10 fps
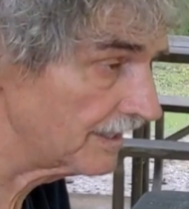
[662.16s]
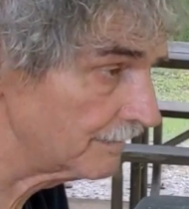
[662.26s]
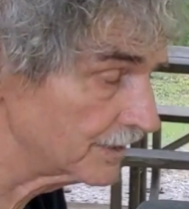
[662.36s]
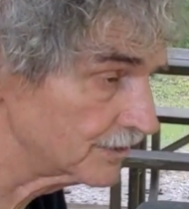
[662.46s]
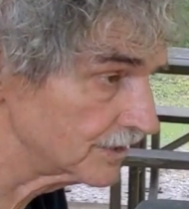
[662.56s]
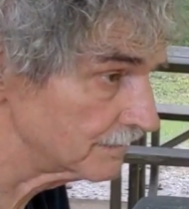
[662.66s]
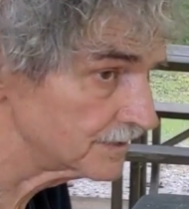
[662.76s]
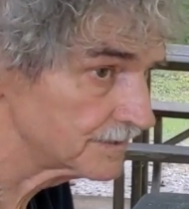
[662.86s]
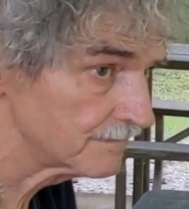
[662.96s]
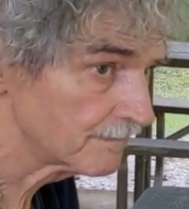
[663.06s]
camping
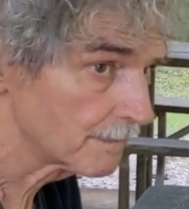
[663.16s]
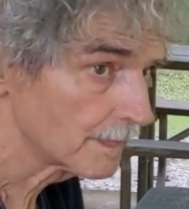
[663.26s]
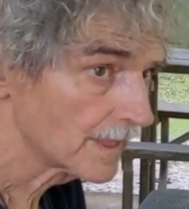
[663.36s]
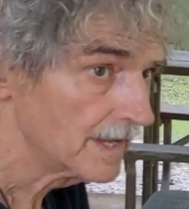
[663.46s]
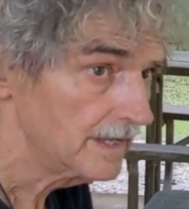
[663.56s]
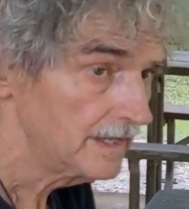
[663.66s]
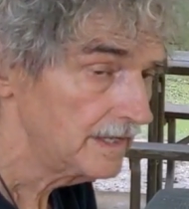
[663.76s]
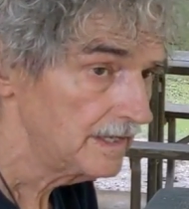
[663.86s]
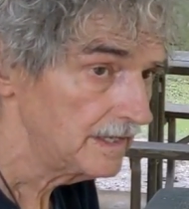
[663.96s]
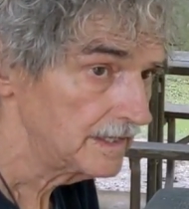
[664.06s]
trips.
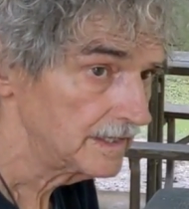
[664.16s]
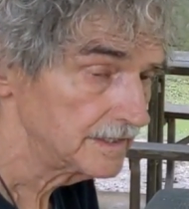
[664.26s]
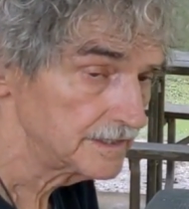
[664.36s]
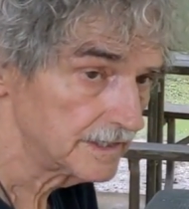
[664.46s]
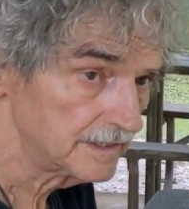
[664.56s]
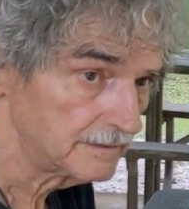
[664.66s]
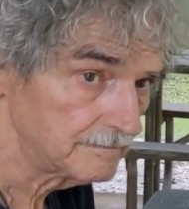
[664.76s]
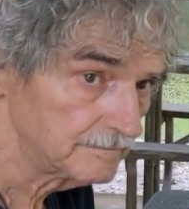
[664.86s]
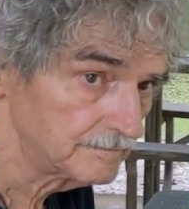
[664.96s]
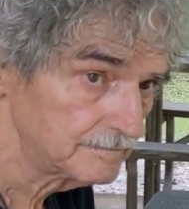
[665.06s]
And I